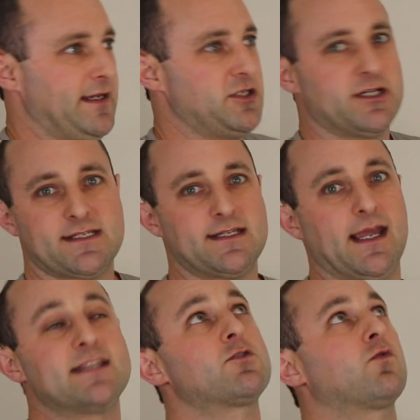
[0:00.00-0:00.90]

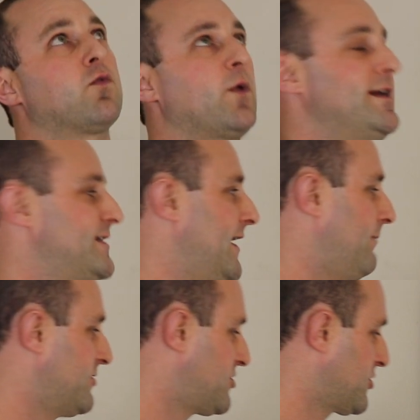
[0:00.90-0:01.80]
It's crazy
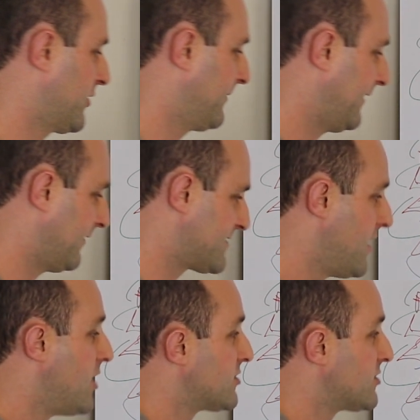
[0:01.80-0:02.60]
how much churn rate there is.